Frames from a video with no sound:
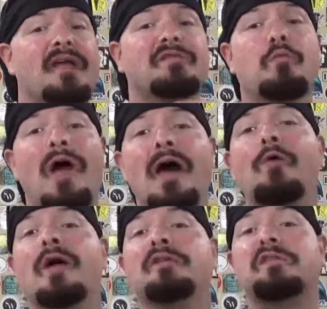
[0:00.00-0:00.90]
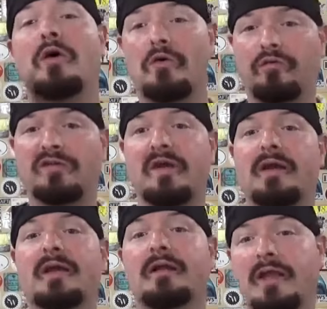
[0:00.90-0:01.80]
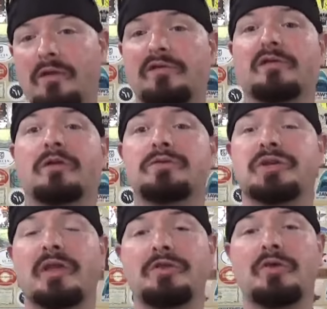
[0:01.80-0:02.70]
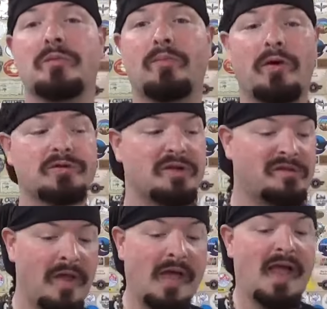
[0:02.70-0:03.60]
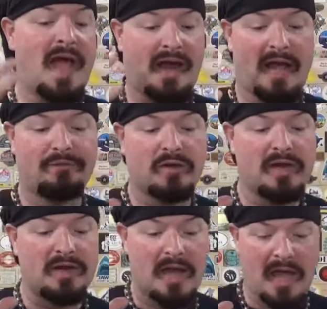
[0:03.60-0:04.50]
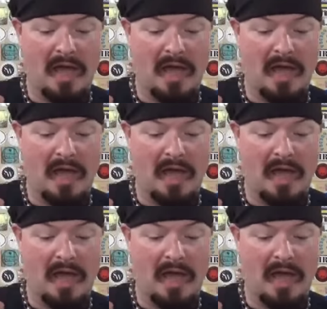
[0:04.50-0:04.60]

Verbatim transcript: as well as the ultrasonic cleaner solution that you can purchase. And I've cleaned